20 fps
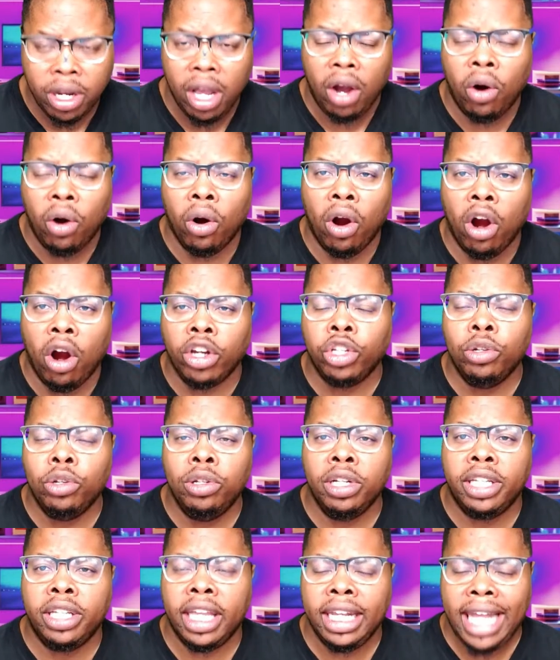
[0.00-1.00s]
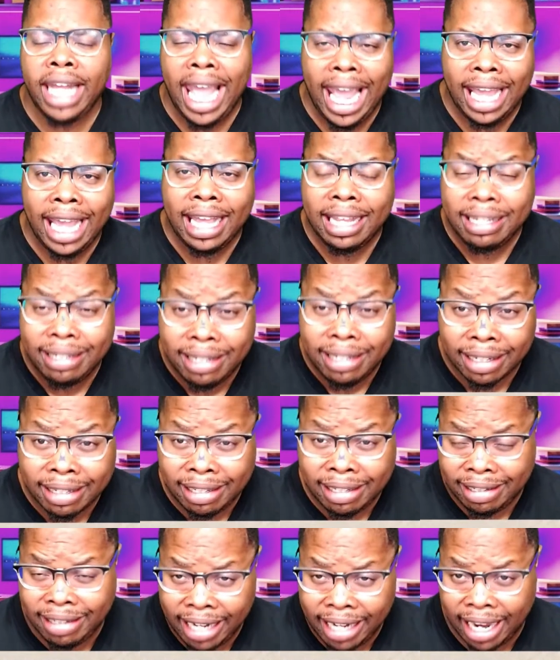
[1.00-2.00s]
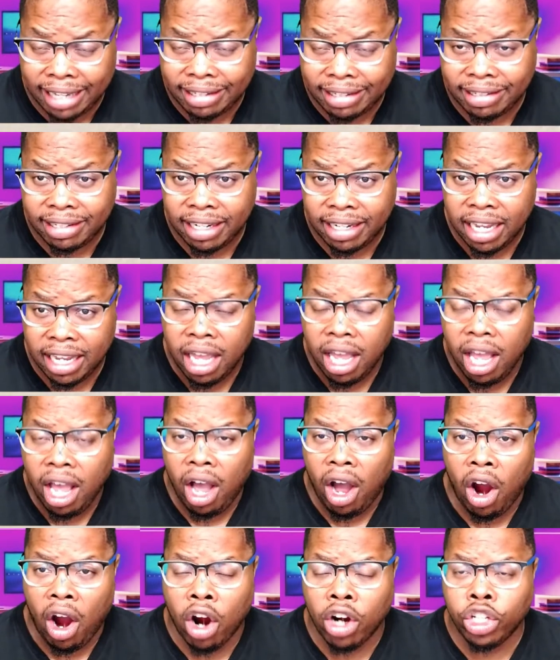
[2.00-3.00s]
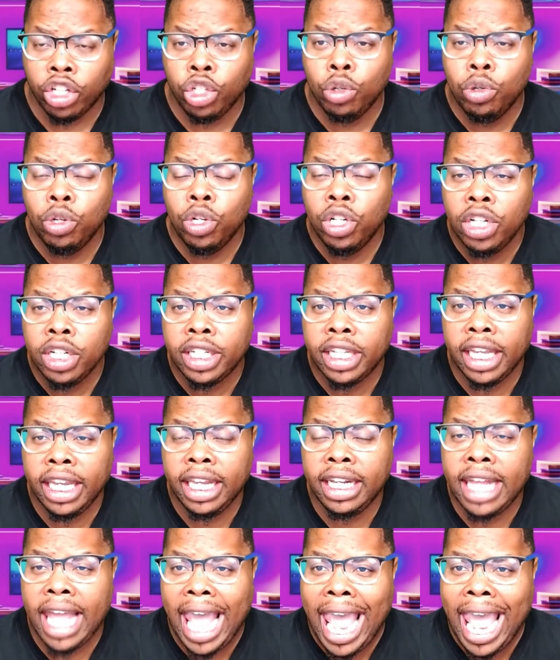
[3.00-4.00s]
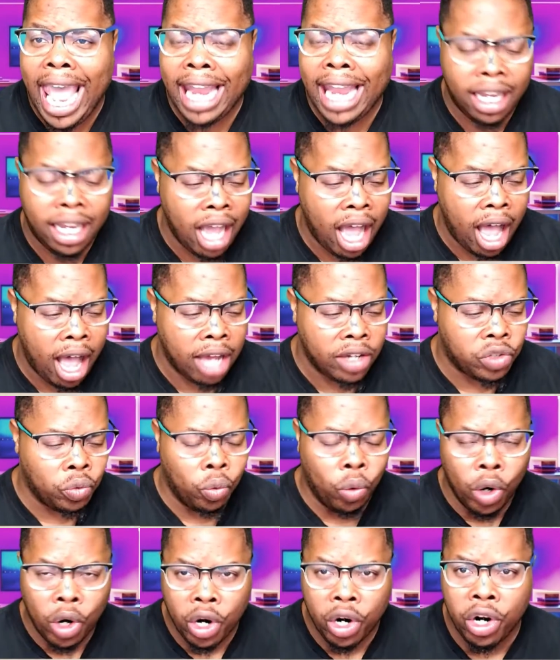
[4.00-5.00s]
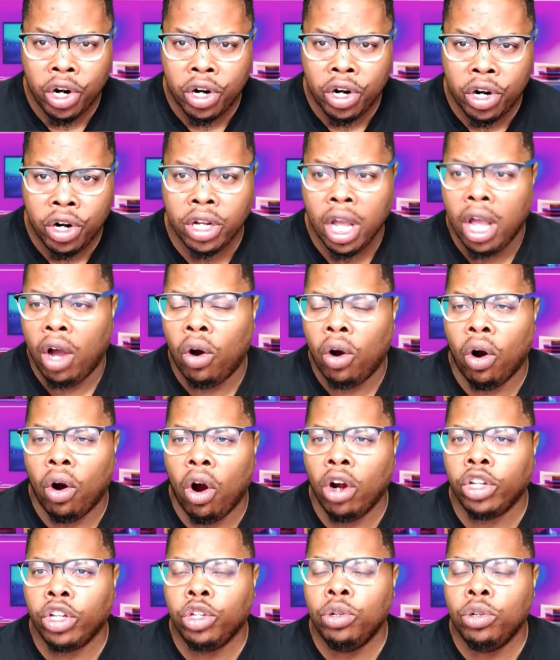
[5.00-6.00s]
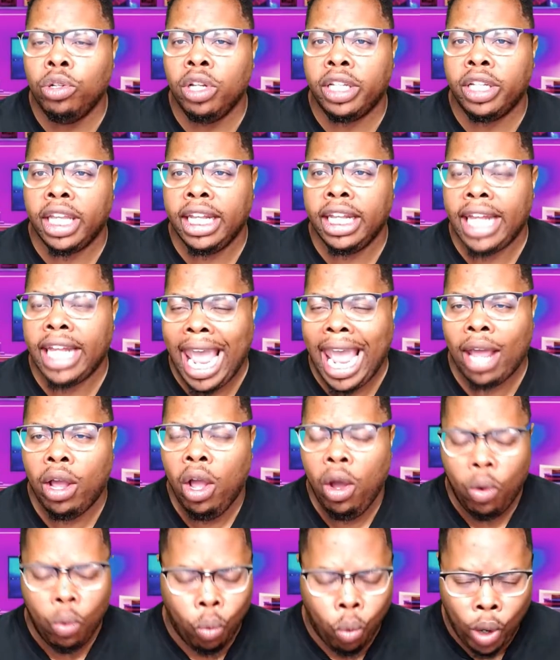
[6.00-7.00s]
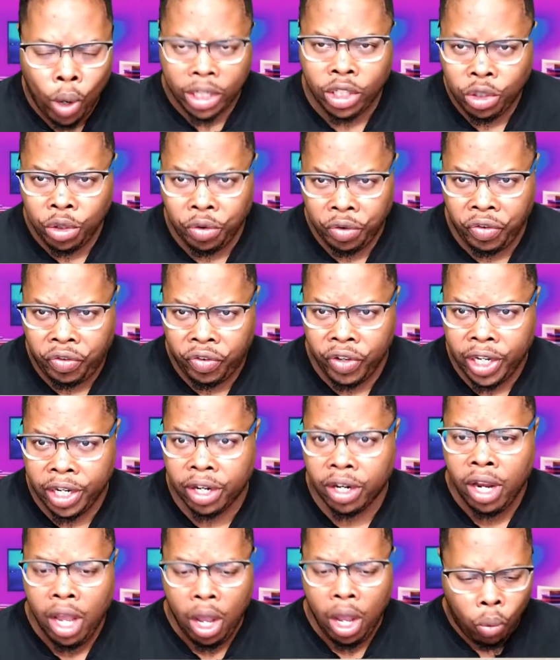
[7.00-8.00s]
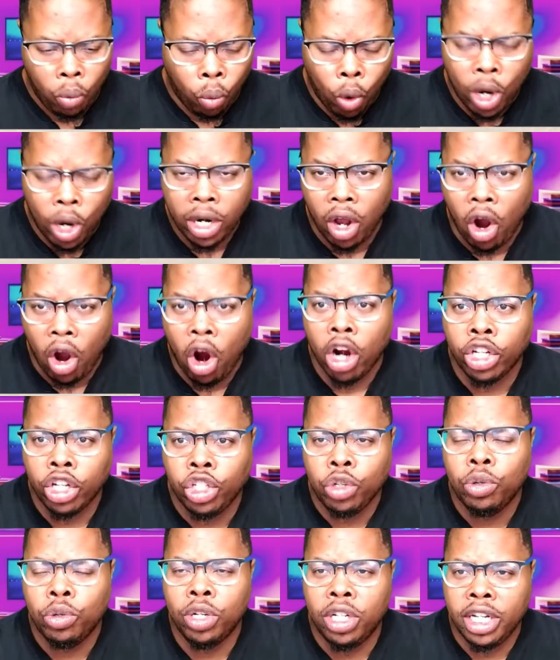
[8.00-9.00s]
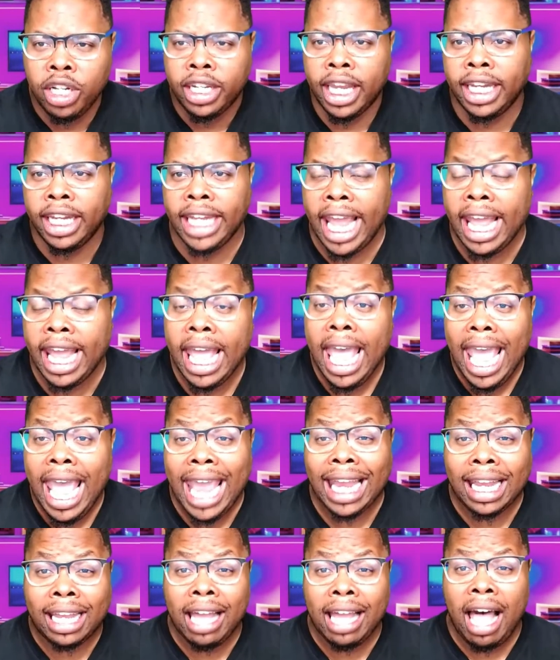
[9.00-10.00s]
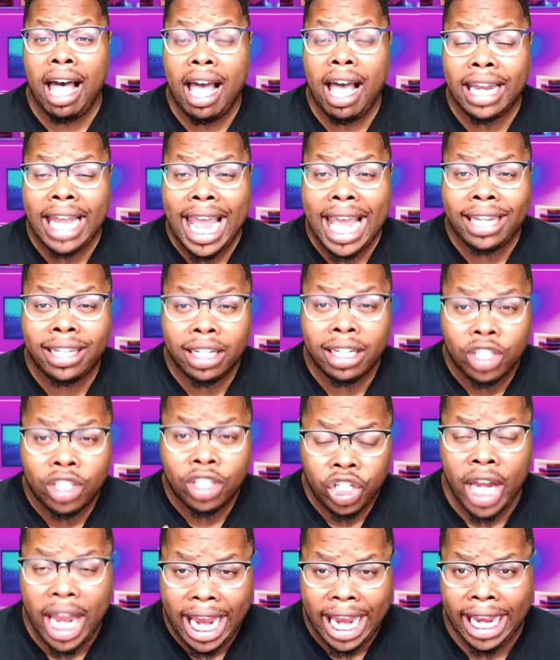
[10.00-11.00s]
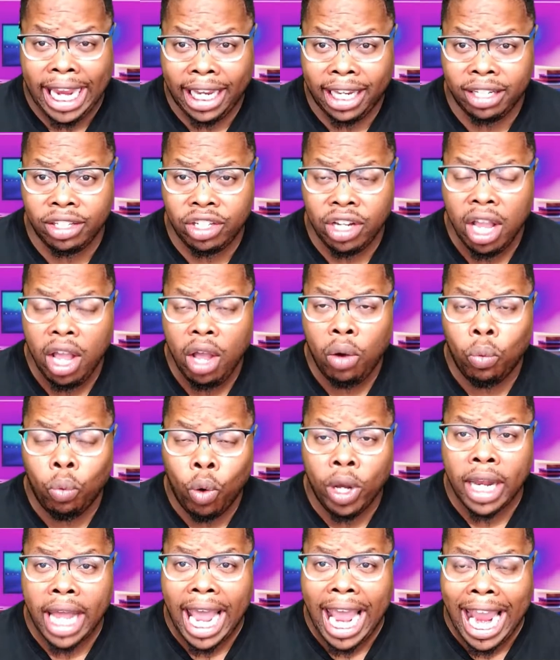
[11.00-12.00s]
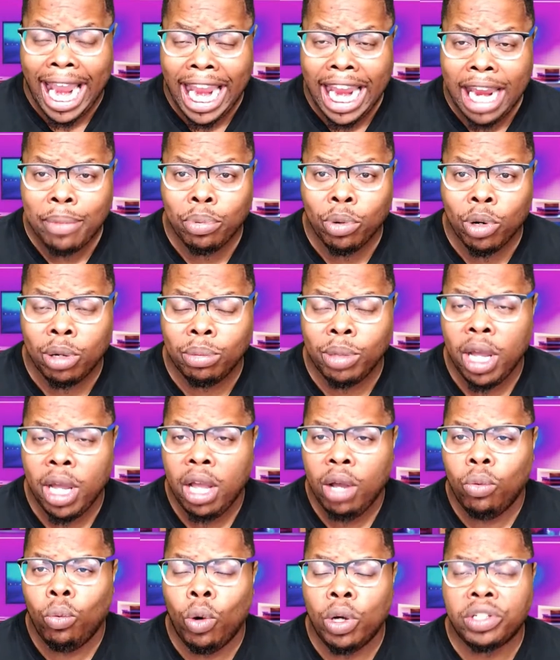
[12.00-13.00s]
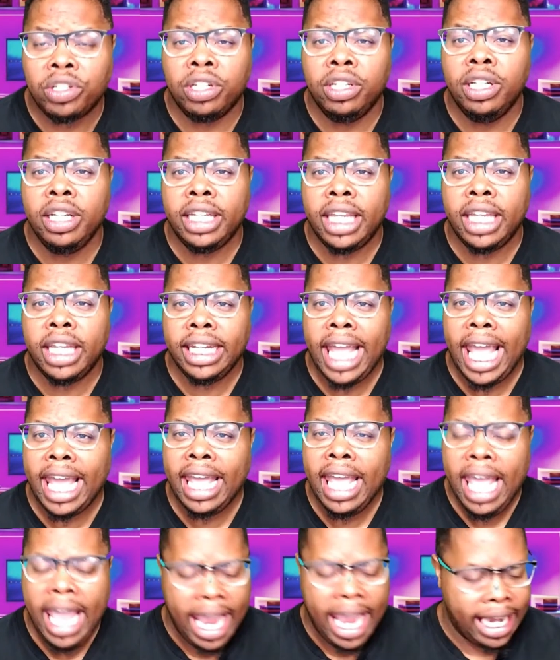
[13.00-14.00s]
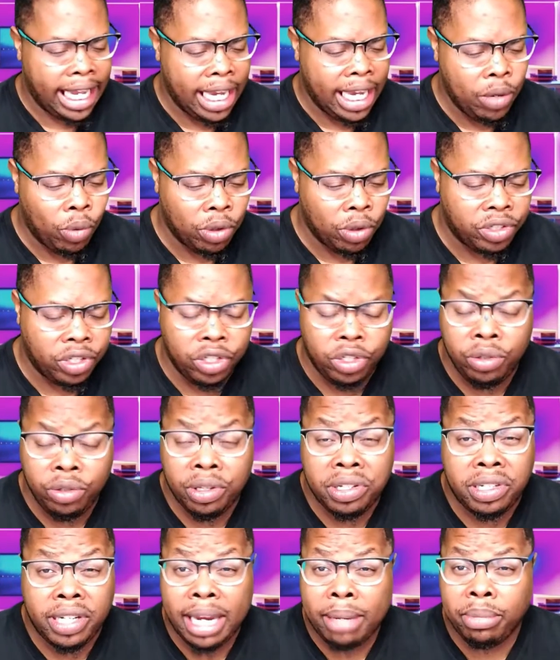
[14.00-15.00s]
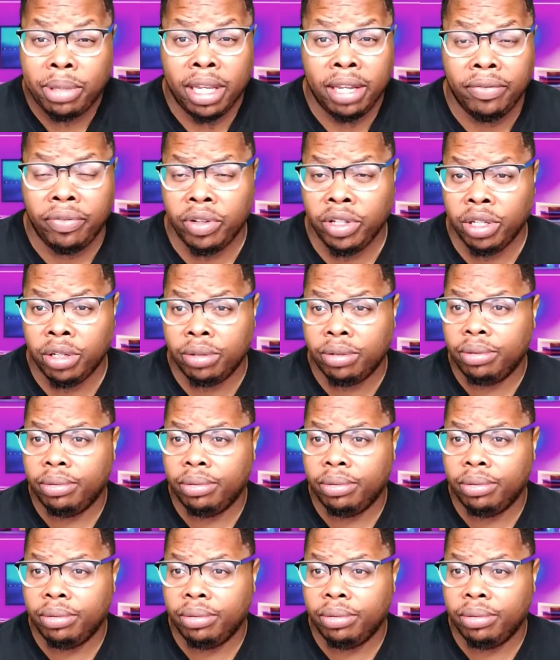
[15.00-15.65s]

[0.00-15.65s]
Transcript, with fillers: or are you looking at success? Are you looking at God's word or are you looking at what you fear? What are you looking at? And God had to change what Abram was looking at, and he wants to do the same thing for you.